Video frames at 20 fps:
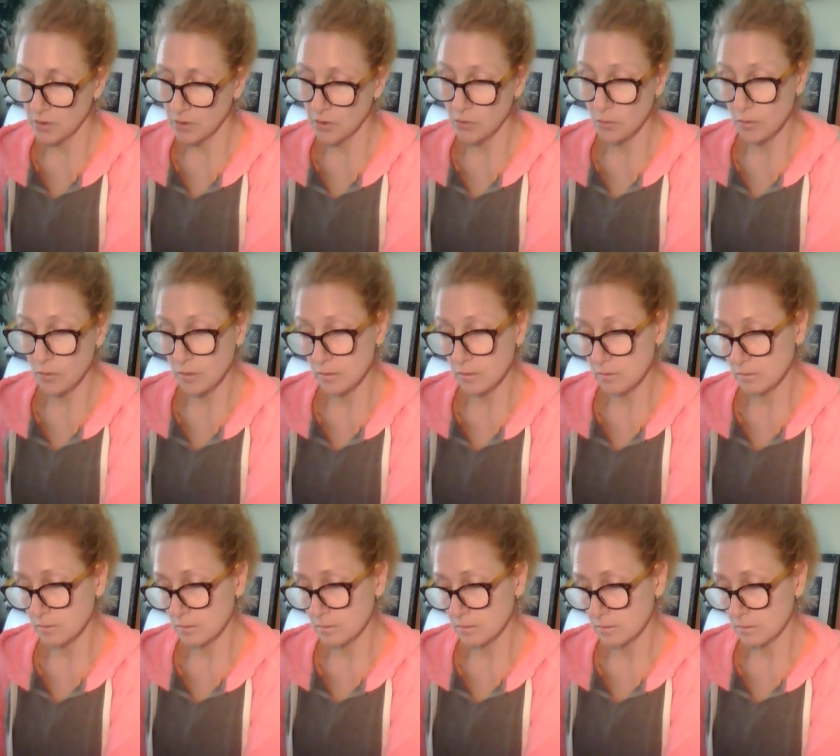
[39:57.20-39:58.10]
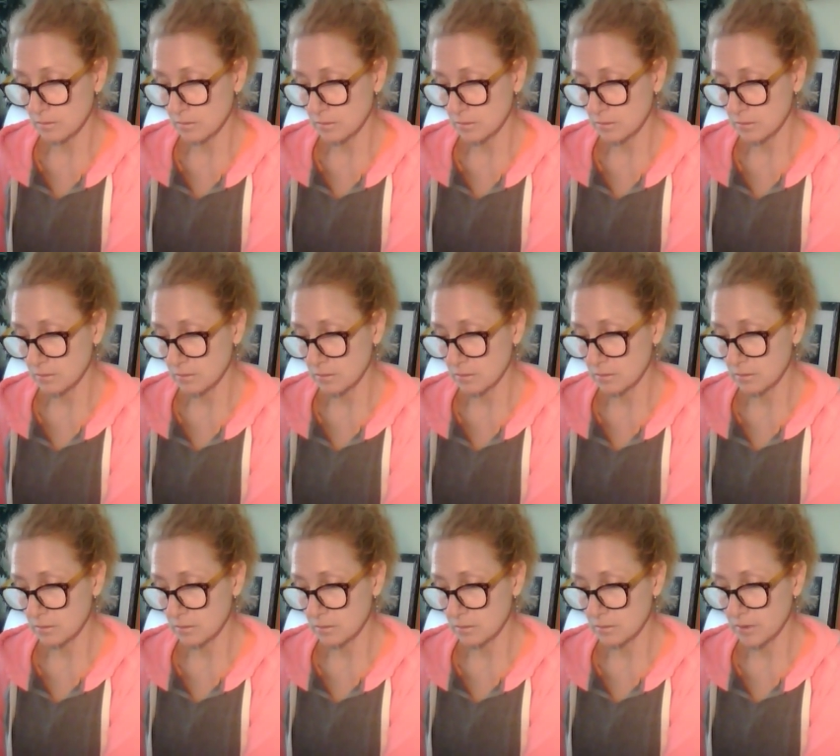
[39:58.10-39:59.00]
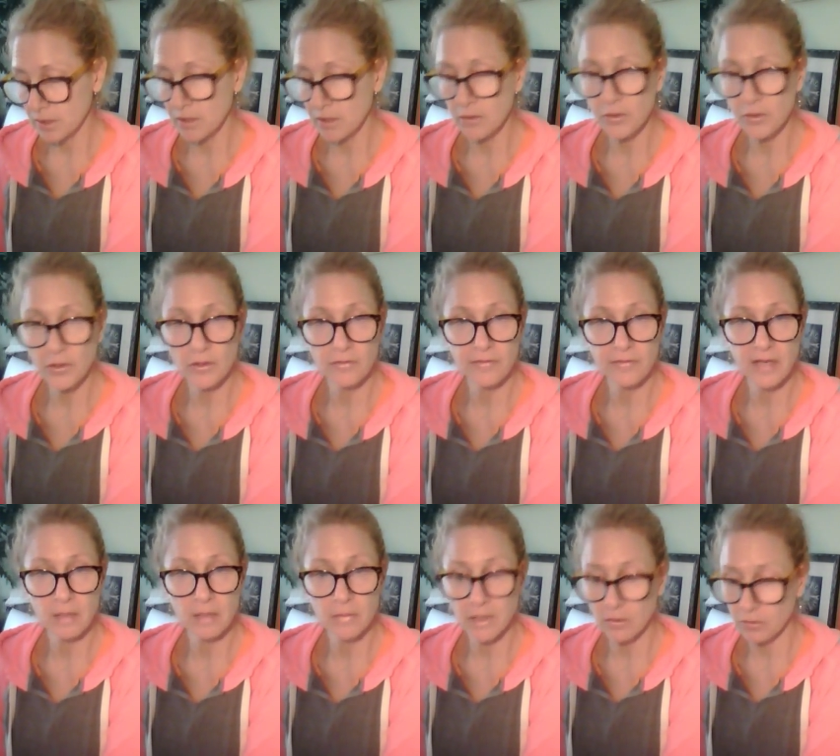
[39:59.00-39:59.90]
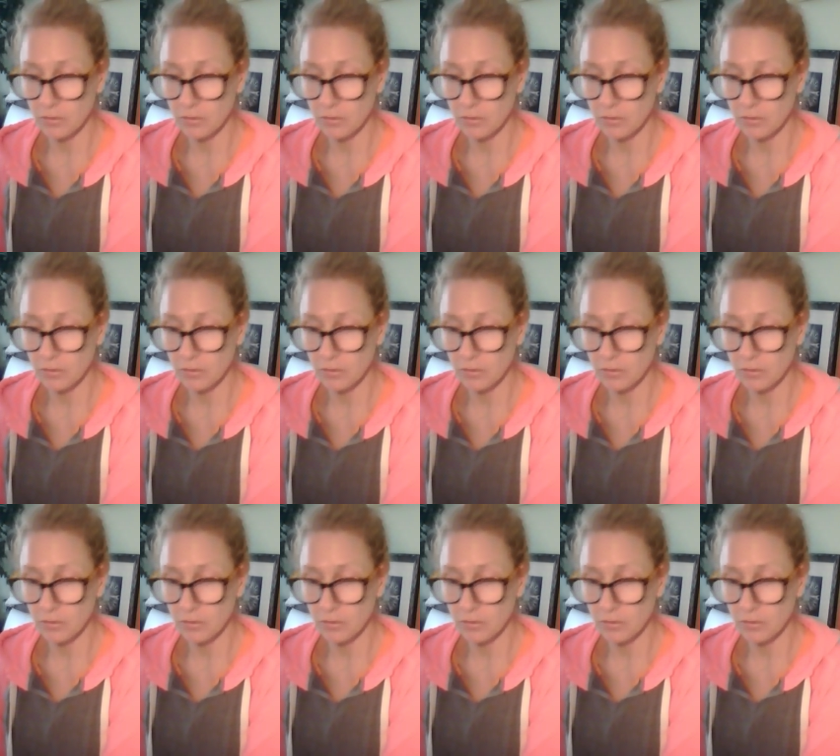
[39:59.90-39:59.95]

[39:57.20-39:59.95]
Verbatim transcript: your you know, your family